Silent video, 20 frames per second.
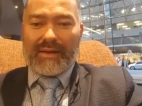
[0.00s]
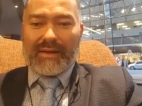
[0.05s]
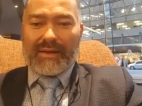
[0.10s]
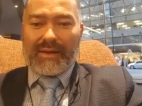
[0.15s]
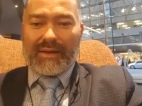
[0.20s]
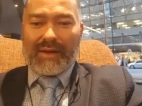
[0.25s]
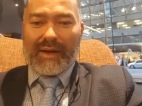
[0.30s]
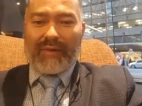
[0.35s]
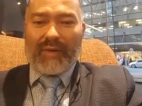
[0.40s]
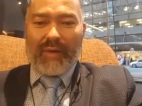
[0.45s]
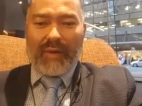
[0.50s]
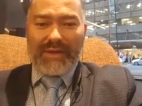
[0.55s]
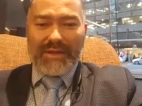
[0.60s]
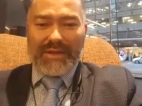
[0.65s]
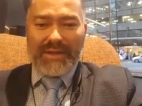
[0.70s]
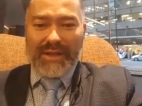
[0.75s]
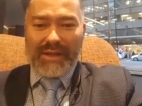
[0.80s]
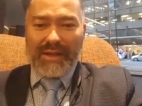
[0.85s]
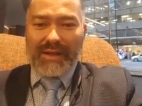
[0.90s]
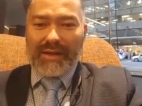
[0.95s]
Good, everyone
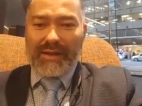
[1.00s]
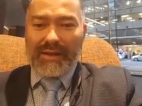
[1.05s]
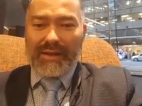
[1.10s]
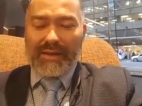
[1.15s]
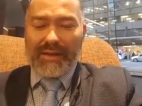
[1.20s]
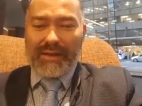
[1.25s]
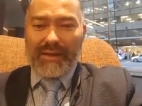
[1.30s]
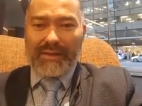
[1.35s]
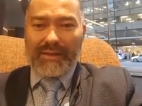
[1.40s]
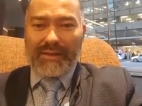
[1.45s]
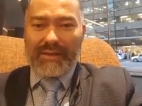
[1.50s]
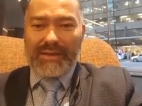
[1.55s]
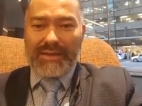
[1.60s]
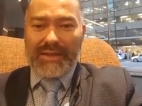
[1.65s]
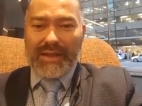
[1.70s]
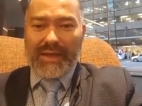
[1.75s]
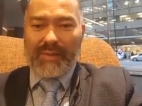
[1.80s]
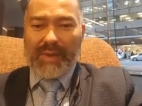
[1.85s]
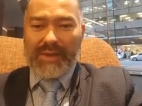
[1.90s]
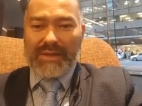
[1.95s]
sending
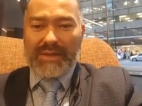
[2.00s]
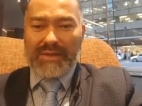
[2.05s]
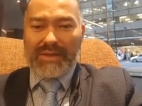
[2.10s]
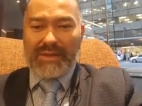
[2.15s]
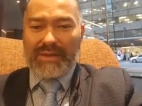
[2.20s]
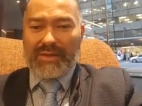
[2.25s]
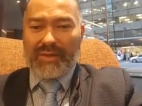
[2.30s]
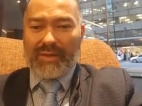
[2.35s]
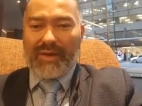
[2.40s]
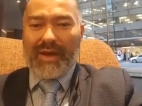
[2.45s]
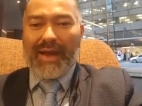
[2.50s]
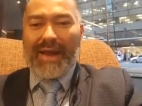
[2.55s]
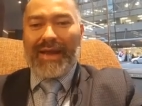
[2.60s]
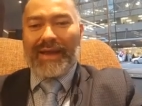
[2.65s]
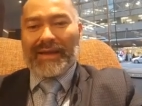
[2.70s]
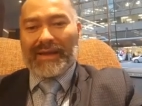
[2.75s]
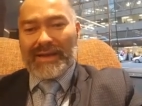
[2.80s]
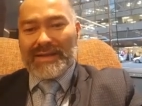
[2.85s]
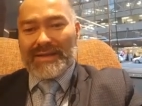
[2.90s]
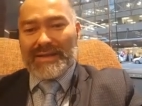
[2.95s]
messages through. Hey
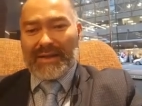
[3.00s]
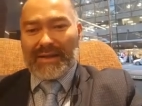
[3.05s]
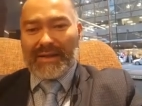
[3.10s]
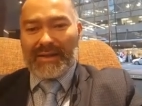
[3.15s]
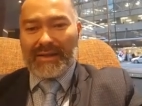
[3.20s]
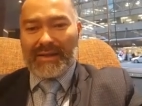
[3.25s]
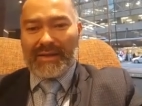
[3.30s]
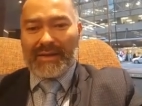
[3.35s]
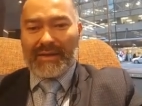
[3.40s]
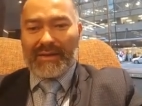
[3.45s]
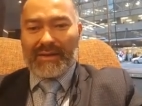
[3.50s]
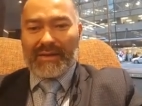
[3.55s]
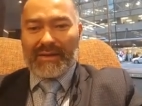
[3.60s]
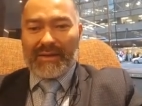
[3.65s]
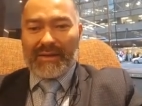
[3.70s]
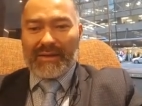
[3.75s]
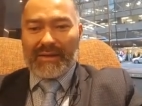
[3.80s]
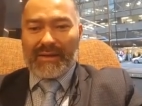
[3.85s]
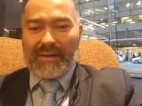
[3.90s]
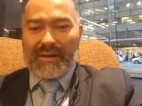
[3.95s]
Lisa.
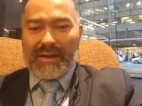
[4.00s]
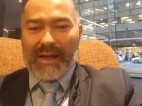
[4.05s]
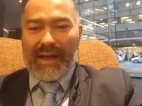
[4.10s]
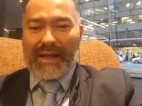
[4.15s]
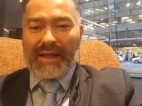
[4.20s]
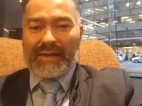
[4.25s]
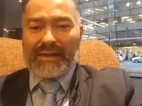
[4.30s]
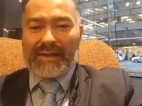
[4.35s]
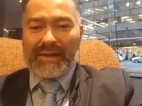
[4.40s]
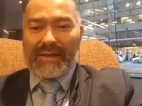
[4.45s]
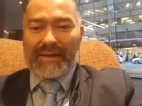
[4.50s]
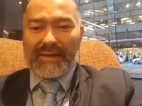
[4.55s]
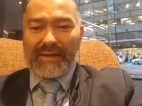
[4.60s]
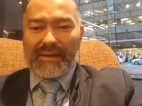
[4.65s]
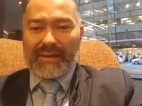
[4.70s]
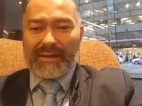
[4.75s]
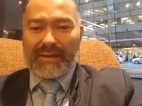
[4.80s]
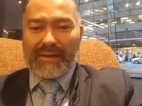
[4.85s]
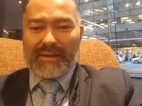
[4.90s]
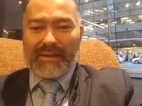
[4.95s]
Hey Lyndon.
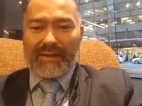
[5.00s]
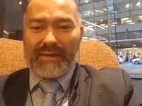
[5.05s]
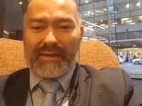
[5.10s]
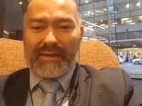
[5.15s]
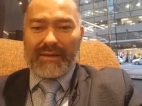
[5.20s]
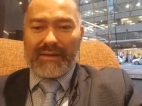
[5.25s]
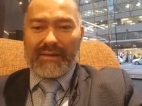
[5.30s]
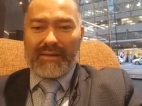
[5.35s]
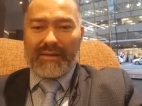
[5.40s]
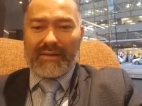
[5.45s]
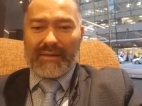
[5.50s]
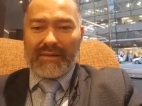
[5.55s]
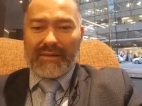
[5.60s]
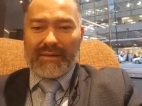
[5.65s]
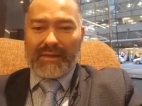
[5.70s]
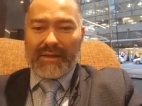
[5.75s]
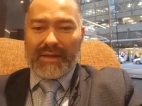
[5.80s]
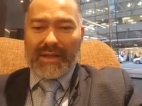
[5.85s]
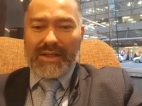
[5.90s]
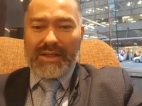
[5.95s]

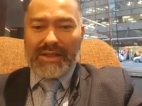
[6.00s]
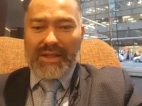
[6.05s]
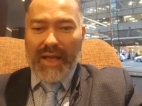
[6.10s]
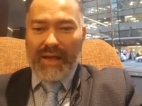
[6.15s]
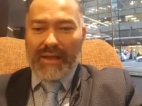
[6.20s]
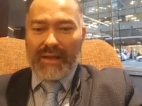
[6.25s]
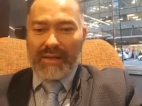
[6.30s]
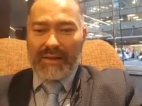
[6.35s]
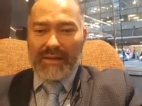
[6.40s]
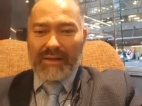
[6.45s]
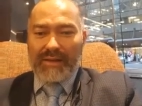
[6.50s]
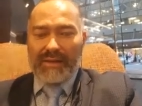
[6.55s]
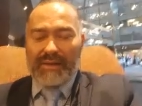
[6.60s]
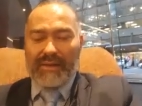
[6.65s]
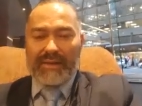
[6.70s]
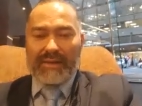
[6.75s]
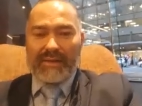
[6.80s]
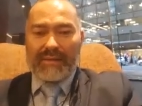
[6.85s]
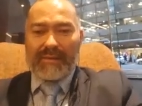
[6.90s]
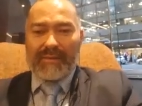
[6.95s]
Shannon.
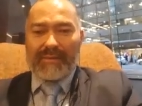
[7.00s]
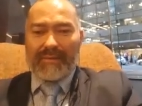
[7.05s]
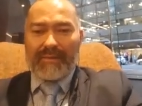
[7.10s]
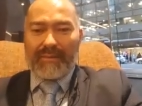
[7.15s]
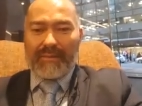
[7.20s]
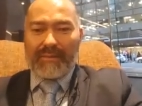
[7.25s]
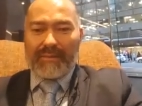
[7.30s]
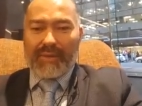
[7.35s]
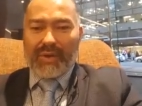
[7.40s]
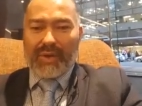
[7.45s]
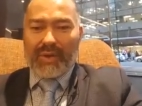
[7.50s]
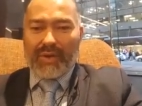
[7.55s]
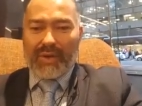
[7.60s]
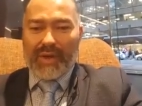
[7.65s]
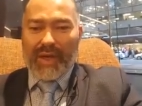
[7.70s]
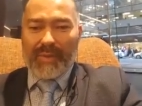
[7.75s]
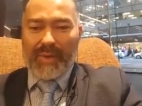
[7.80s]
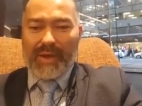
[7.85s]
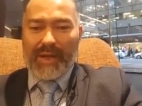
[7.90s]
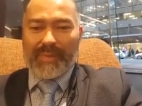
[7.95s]
All
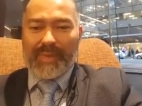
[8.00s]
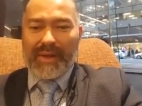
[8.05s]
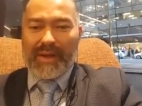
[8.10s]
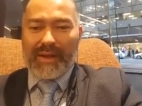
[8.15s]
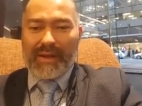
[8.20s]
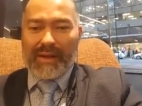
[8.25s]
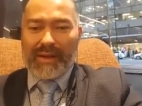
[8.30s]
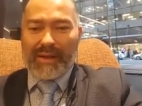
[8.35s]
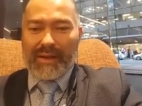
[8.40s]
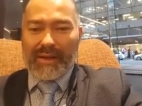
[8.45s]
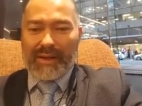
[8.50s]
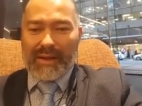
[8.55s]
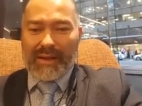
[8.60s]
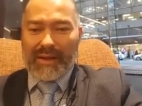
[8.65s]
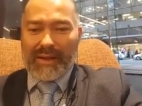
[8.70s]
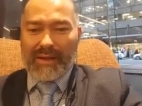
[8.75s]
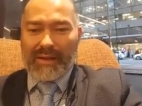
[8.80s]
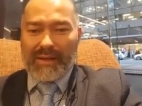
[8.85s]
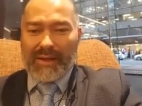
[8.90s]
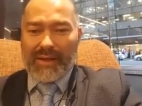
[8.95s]
coming up here.
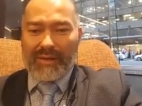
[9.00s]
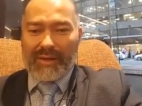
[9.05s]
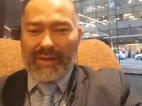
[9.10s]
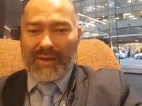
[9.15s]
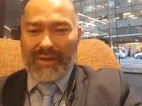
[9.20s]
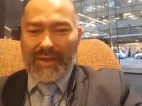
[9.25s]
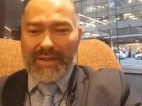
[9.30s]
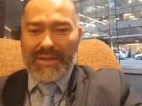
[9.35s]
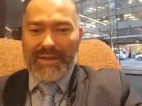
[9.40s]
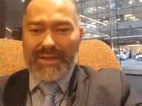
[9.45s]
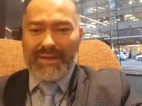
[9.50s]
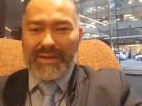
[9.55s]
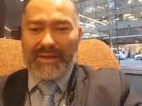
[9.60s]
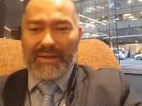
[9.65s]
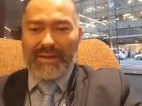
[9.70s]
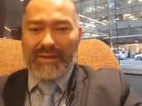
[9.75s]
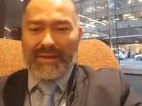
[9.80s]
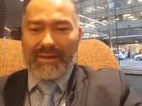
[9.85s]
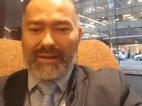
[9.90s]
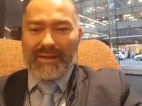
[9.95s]
Kia ora Chris.
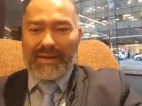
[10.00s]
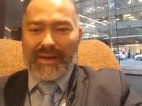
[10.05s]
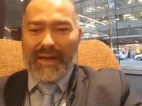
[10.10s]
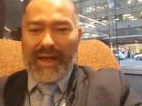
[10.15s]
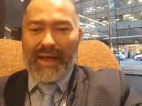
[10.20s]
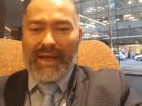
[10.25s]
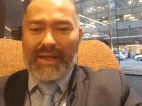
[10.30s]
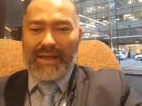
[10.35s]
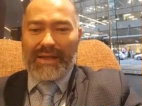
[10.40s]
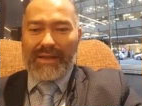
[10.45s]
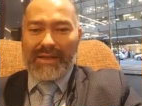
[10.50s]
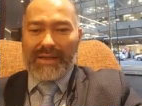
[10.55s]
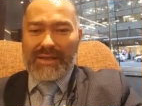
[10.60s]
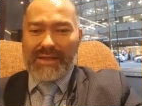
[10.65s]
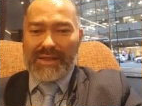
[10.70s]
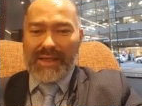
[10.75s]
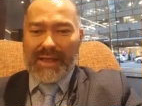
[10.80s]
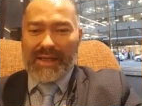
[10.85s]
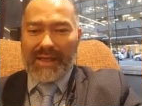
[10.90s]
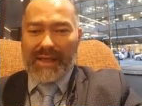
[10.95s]
Hey
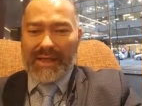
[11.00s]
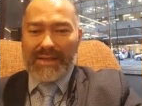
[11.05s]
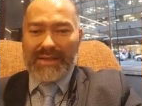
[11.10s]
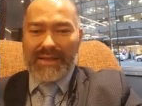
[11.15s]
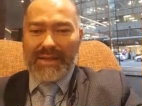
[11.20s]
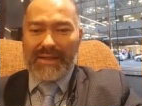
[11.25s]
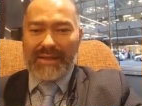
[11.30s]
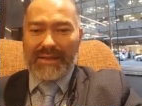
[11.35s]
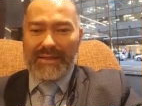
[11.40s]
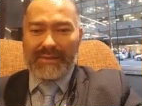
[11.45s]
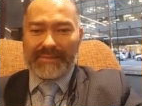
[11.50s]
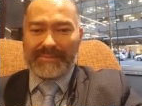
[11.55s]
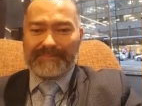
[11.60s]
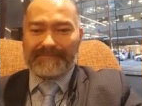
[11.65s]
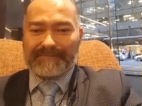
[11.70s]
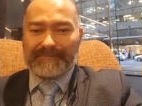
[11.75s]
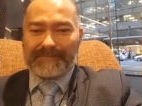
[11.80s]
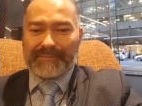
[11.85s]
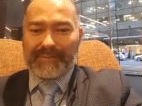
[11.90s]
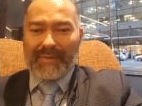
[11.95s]
Shane and Lisa.
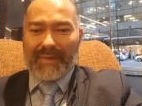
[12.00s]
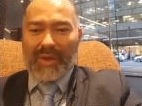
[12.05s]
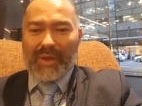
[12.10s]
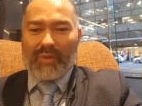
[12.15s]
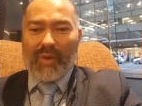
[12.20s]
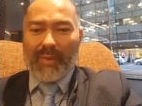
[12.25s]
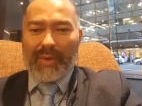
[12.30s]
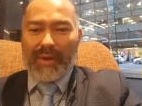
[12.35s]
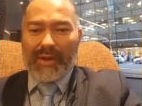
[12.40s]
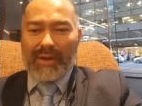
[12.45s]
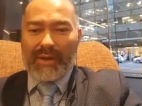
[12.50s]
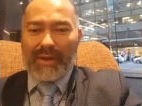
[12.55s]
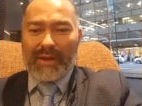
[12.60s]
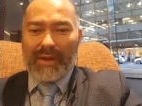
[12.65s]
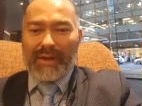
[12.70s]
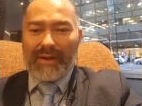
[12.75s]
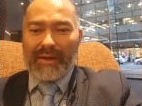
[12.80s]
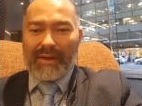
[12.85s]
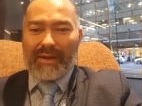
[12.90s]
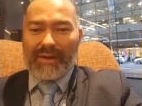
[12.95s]
Robin.
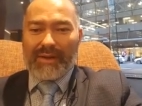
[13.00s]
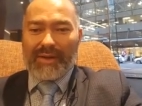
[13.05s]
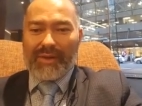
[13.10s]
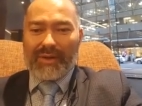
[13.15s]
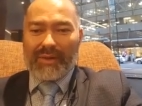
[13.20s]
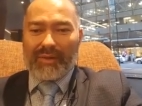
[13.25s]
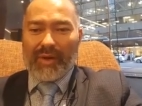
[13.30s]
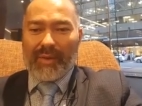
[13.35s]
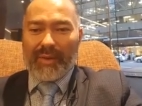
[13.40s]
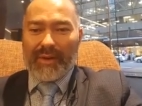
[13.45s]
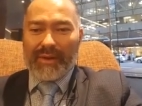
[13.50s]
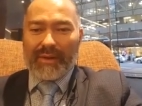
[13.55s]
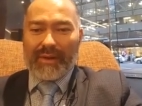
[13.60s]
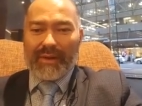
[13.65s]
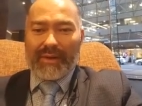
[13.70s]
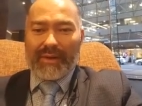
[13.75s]
Kia ora Robin.